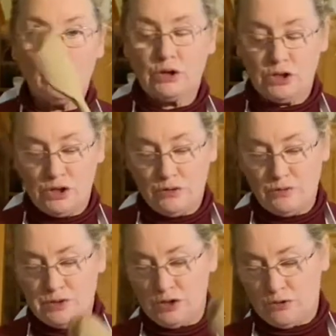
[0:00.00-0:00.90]
can
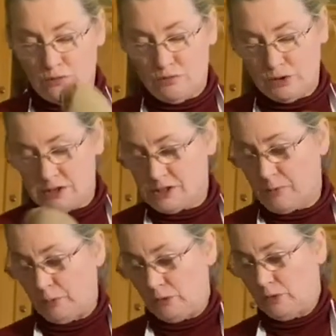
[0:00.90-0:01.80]
use your wooden
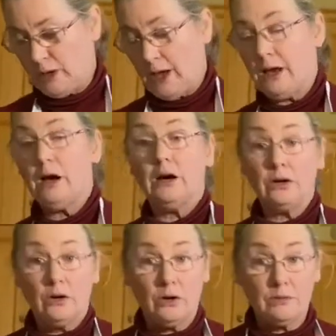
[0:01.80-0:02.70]
spoon, okay?
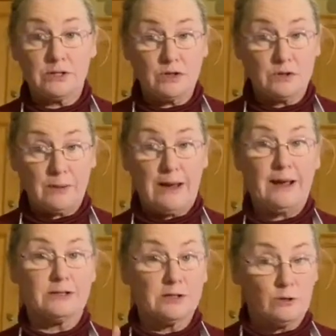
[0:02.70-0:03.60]
I always use my
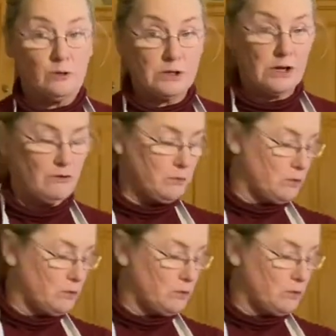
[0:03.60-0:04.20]
hands, so I'm going to give them a